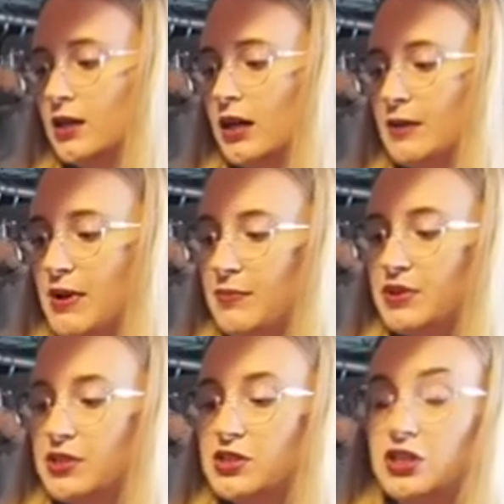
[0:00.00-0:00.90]
I might put
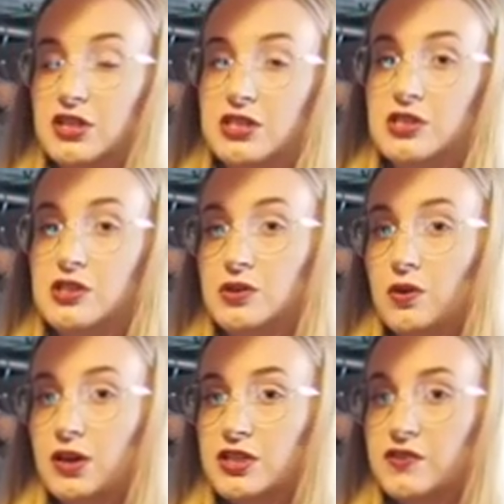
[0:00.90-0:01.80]
the skirts in
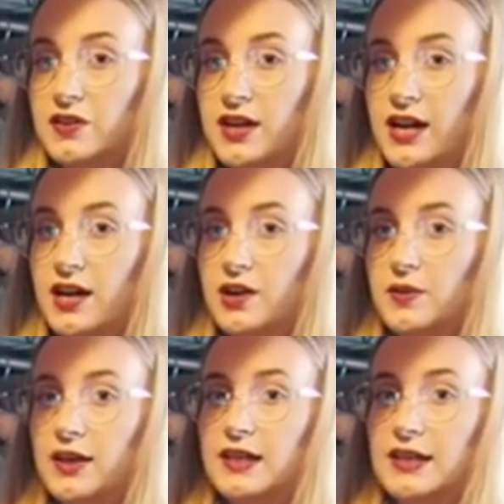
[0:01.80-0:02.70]
storage for now
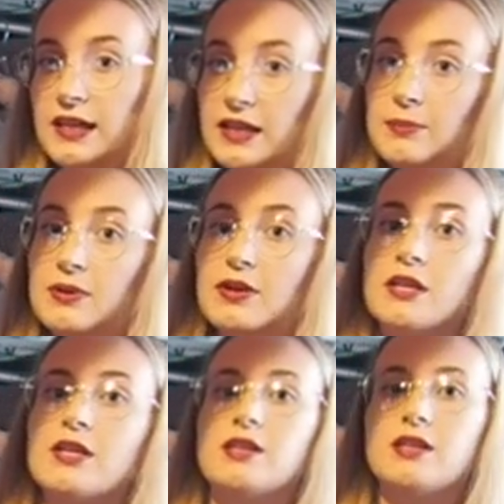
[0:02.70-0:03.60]
and keep
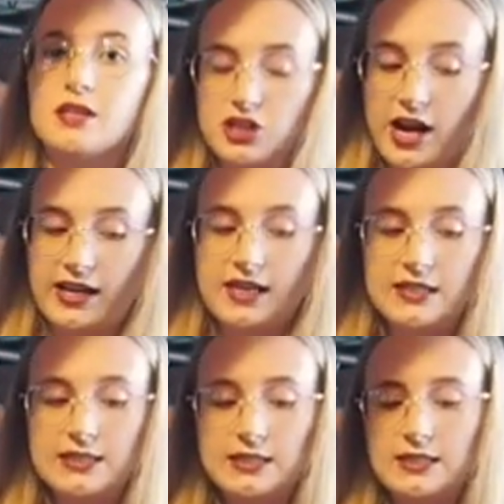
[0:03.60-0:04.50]
the
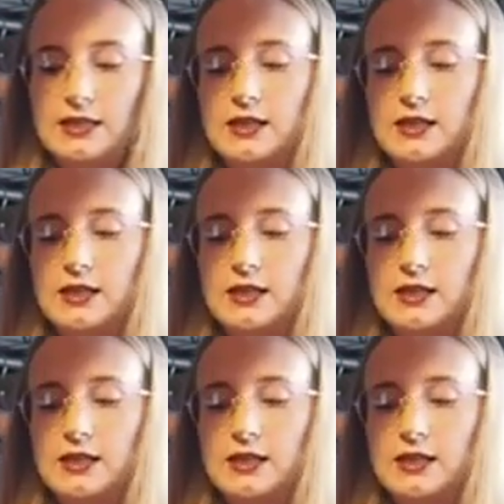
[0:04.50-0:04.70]
jackets.